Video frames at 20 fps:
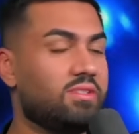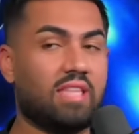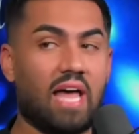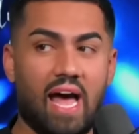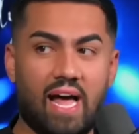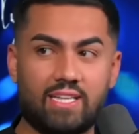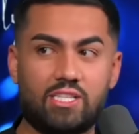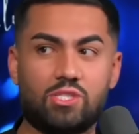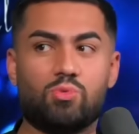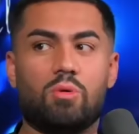
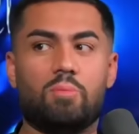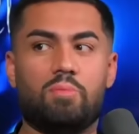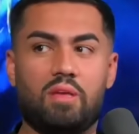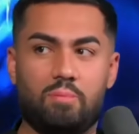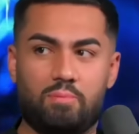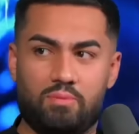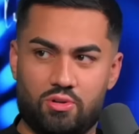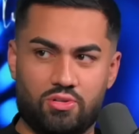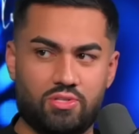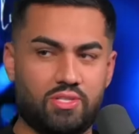That's what
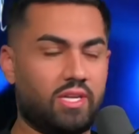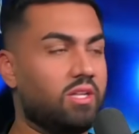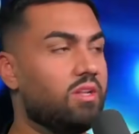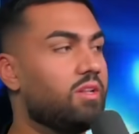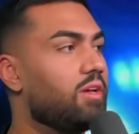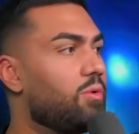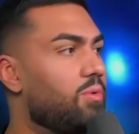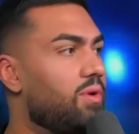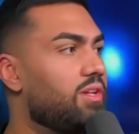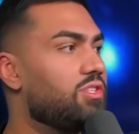people are
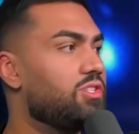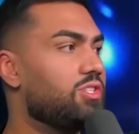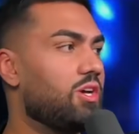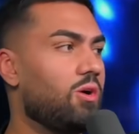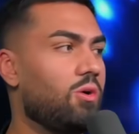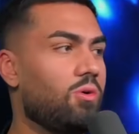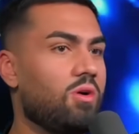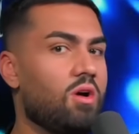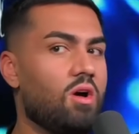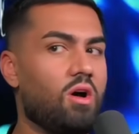dealing with.
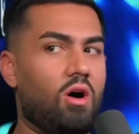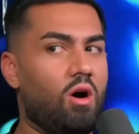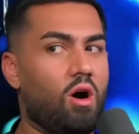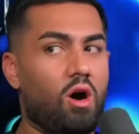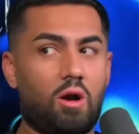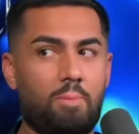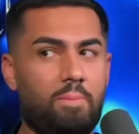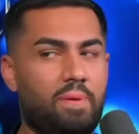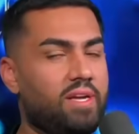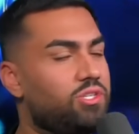So
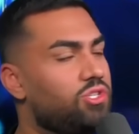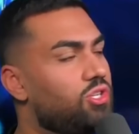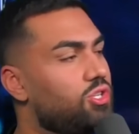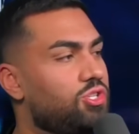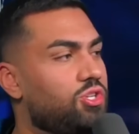our pitch